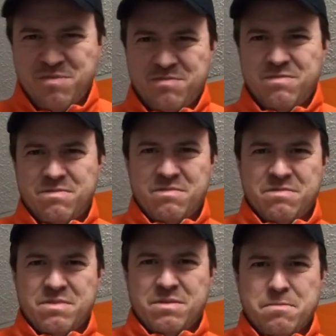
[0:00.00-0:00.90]
By like
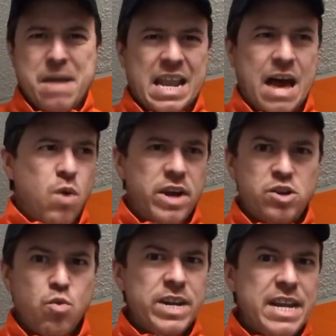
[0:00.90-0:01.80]
what, 29?
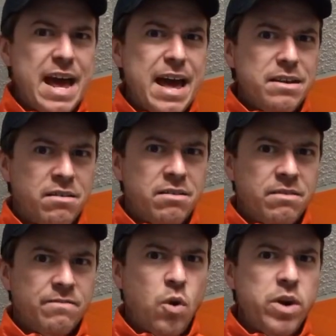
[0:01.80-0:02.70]
49 to
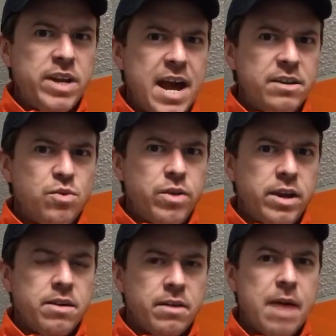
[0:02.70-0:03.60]
20. I remember watching
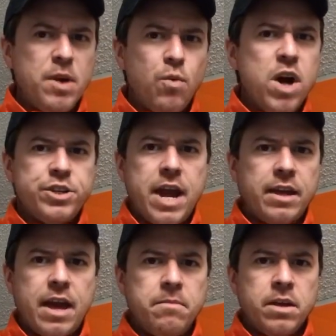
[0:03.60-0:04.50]
that game.
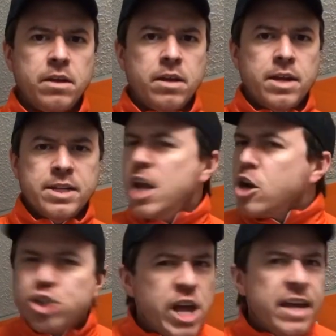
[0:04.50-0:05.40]
Sitting there shaking my
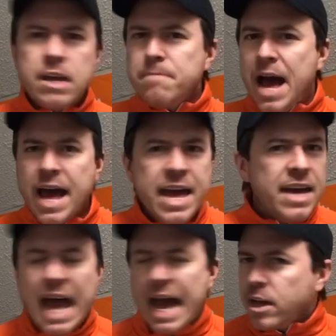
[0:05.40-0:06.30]
head like a
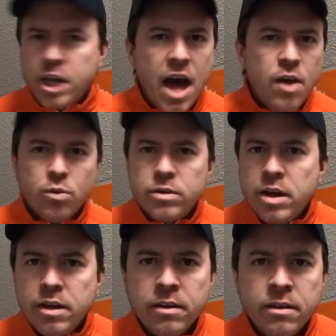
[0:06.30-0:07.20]
goat.
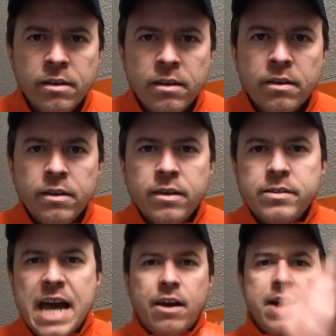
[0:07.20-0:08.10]
Tiger Nation's in
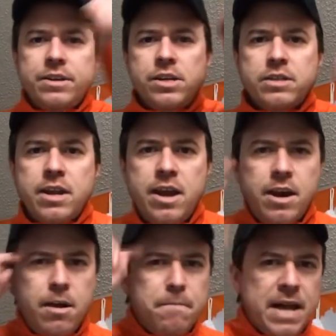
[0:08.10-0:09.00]
here. May there to
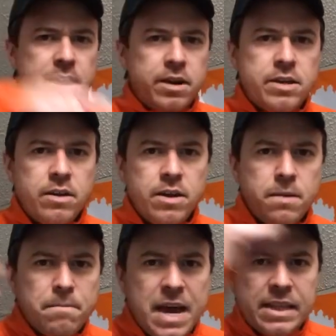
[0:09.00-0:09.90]
you. May there. Good to
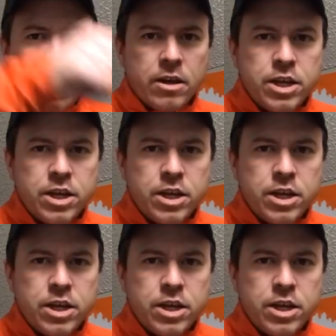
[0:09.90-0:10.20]
see you.